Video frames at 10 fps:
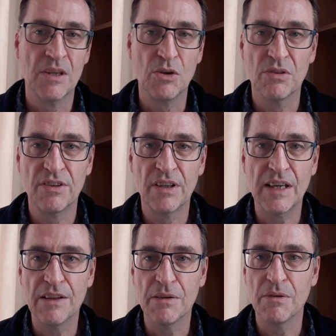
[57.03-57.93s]
you'll
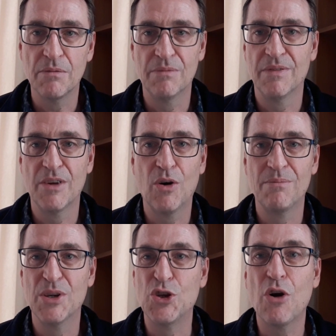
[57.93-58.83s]
see that
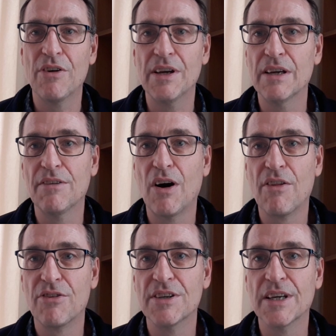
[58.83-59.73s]
majority of
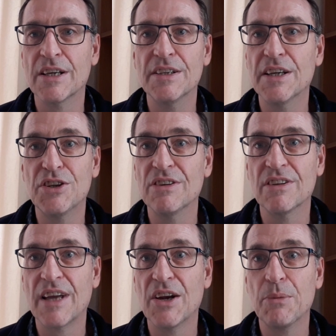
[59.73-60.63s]
arthritic
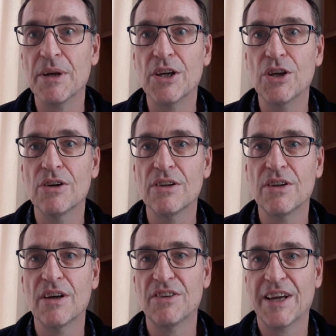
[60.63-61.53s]
conditions cannot be cured,
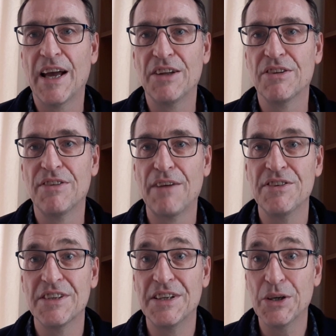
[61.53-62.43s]
so it's a case of
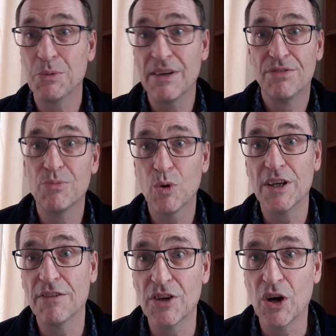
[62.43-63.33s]
having to deal with
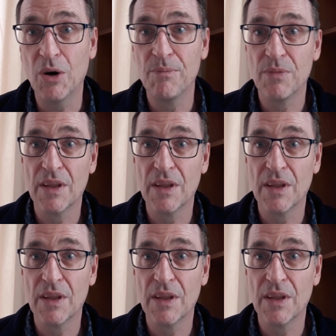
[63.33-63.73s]
what you've got